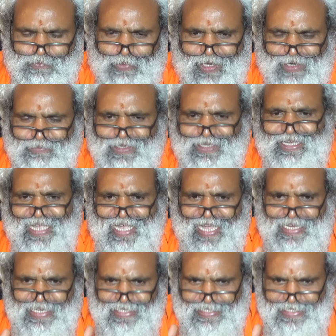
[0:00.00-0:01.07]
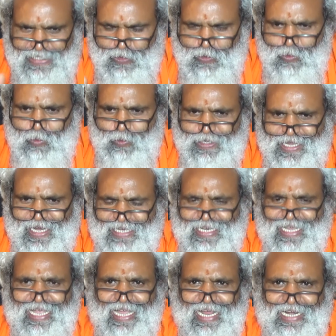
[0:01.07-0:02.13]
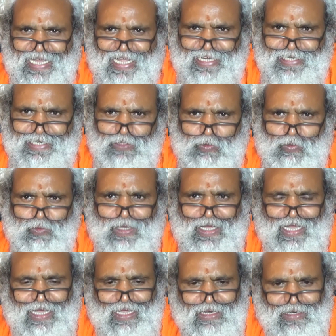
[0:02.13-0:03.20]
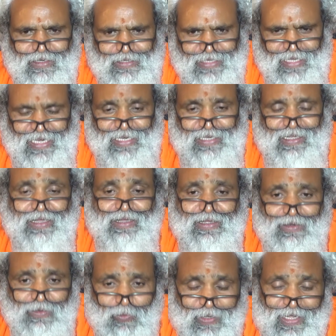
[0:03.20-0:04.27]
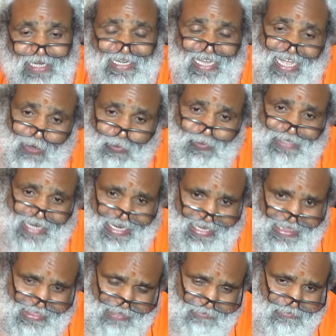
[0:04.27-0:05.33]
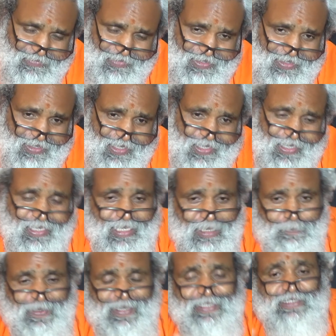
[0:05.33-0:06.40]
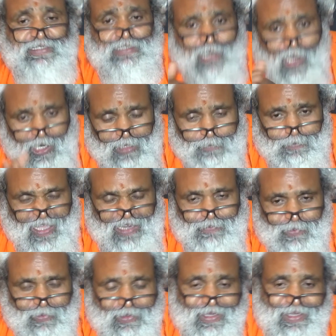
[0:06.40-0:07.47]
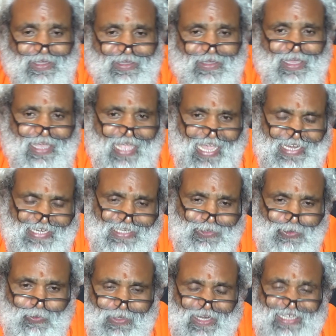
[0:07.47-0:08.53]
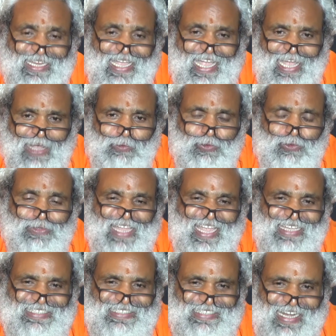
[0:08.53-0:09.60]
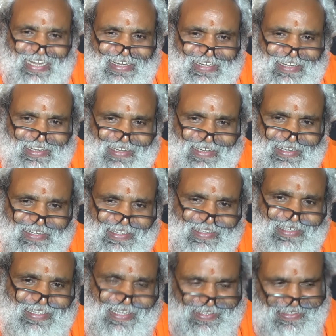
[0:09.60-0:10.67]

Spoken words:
for me, I need to look at and I need to really look at how to handle them. If it is not painful, I need to look at how to extend.